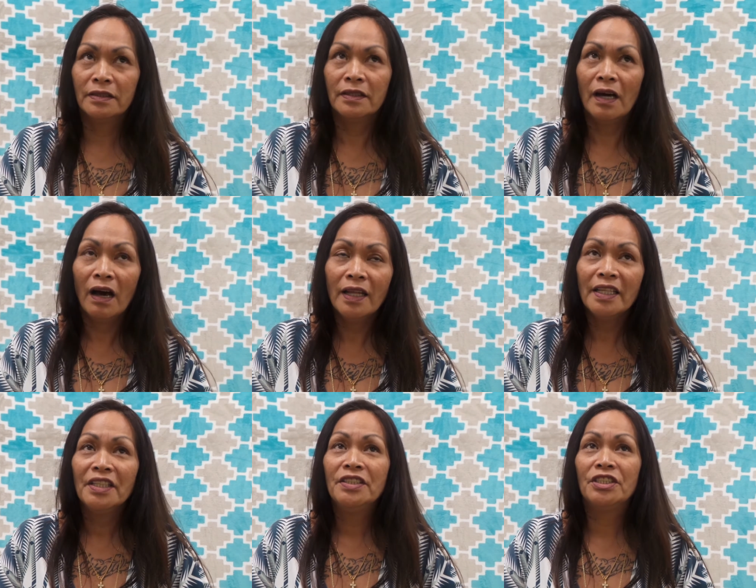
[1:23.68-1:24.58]

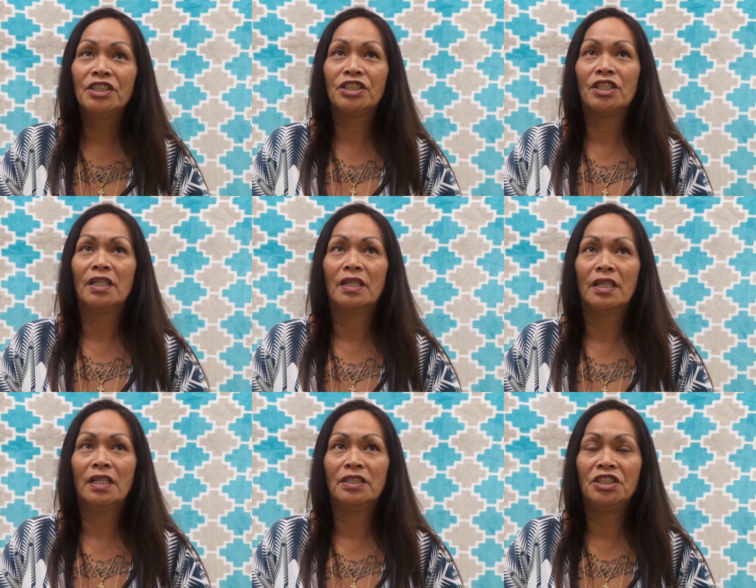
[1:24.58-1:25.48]
College
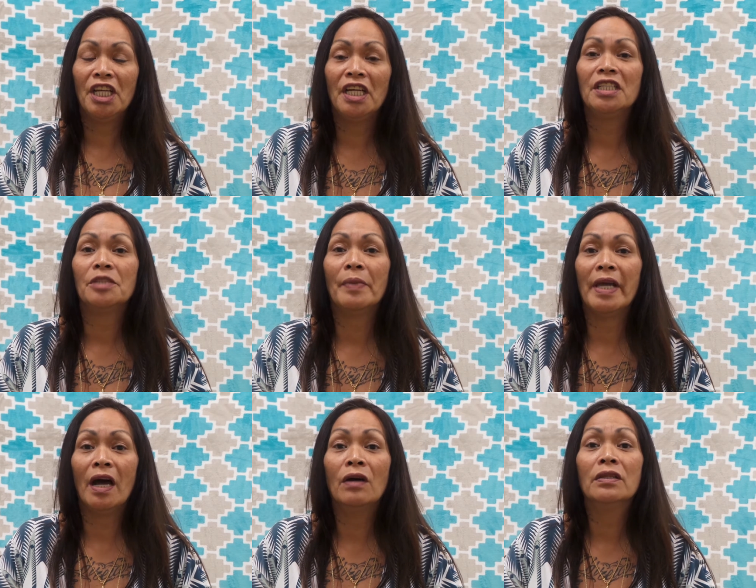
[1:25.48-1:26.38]
changed my
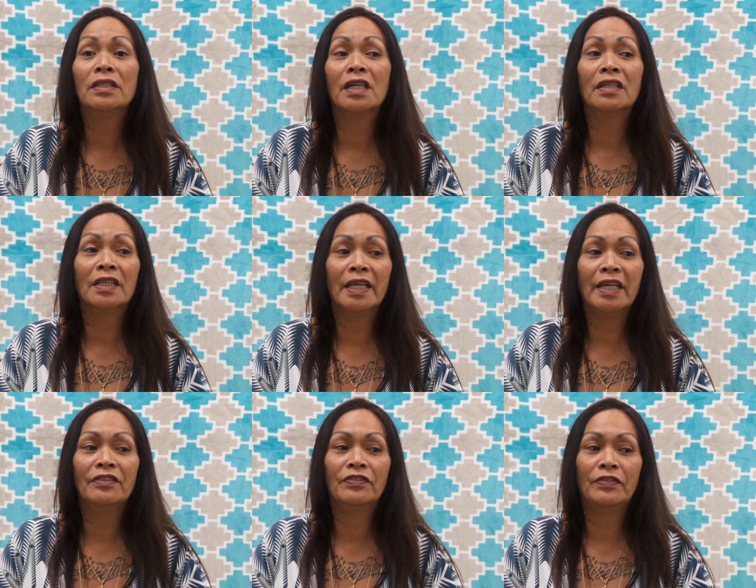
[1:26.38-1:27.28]
outlook on
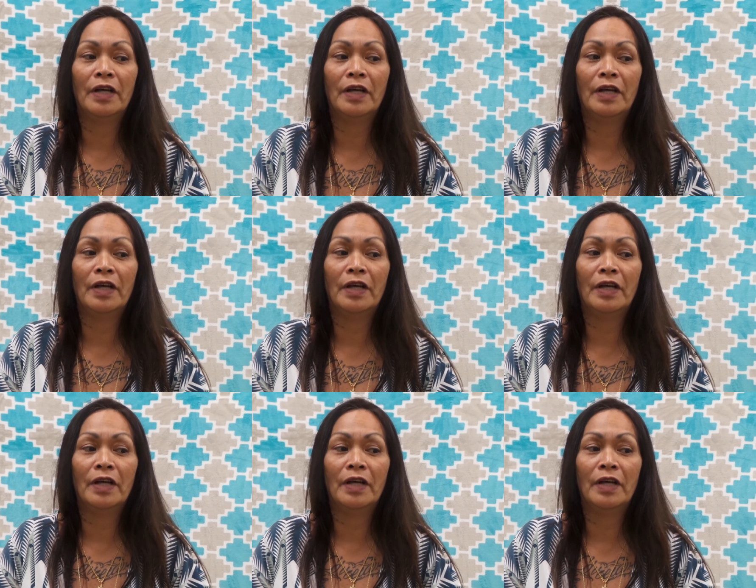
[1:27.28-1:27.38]
life